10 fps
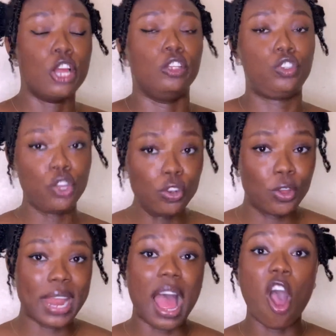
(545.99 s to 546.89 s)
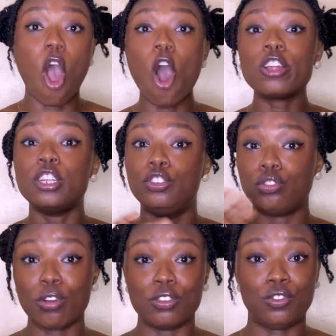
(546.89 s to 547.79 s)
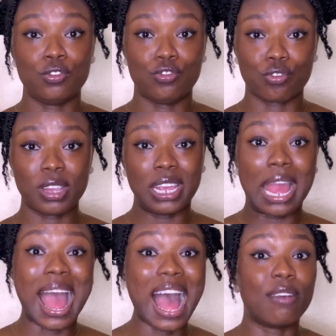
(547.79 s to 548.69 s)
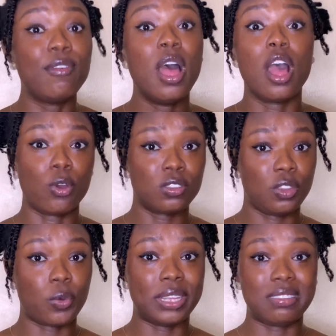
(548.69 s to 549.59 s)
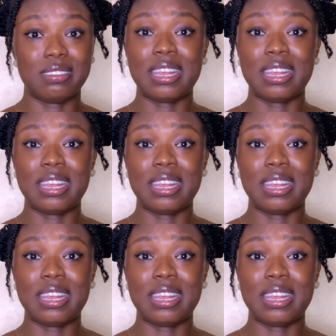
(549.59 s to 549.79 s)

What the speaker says: Do you know that all the drugs you drink have consequences?